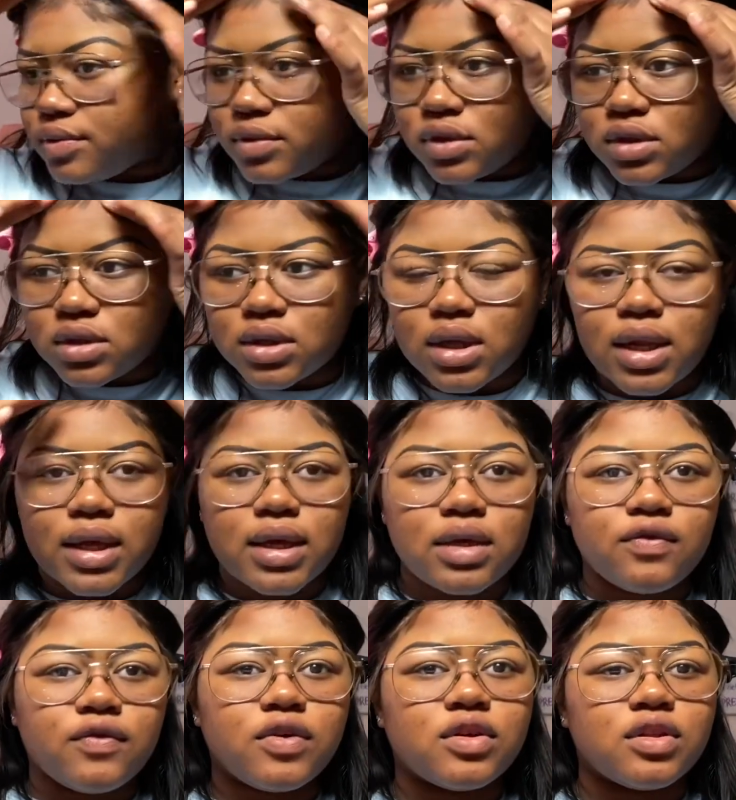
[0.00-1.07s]
Cause I like it
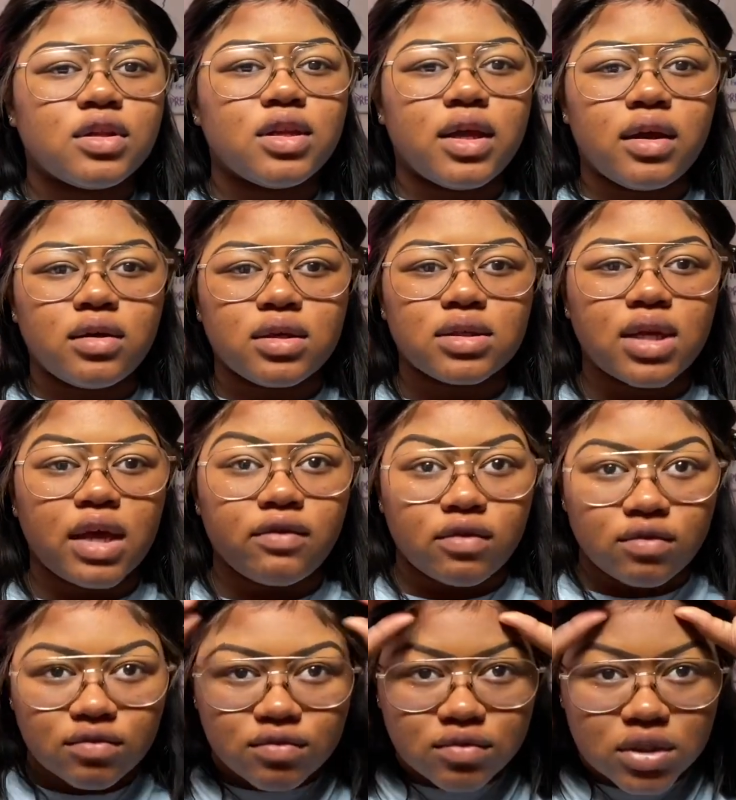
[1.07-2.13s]
further down because I have a
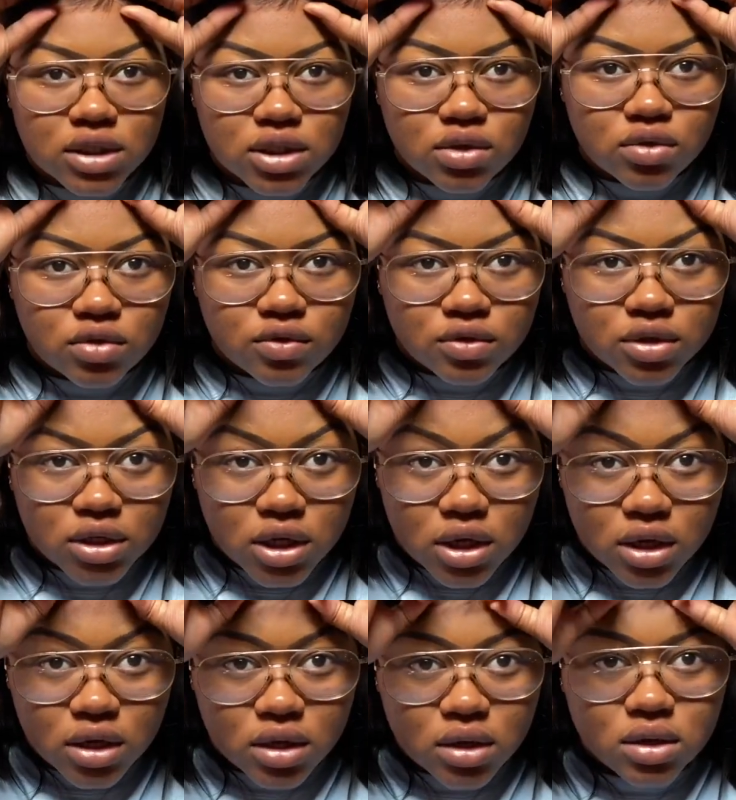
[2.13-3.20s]
really huge
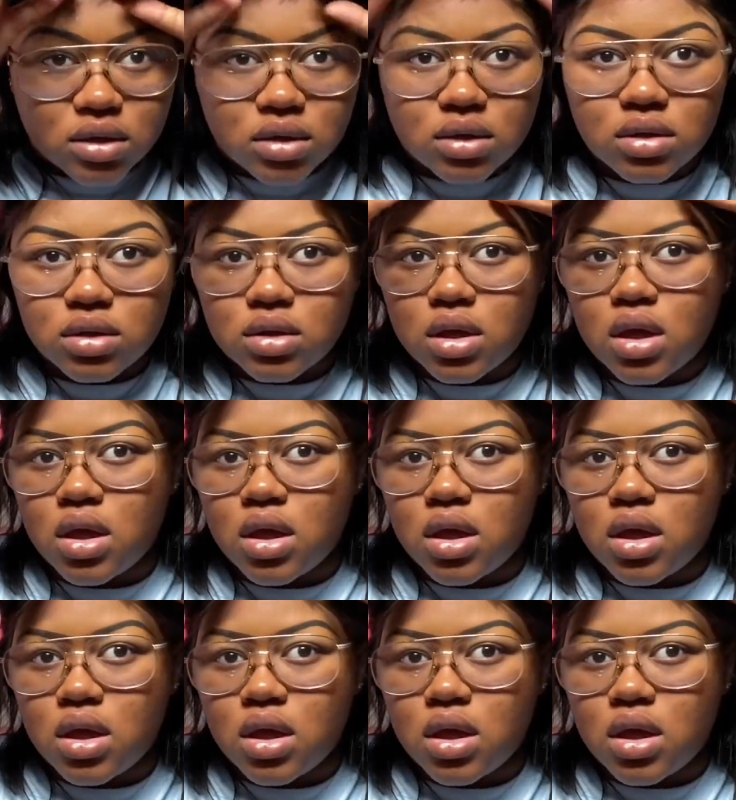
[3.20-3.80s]
forehead. So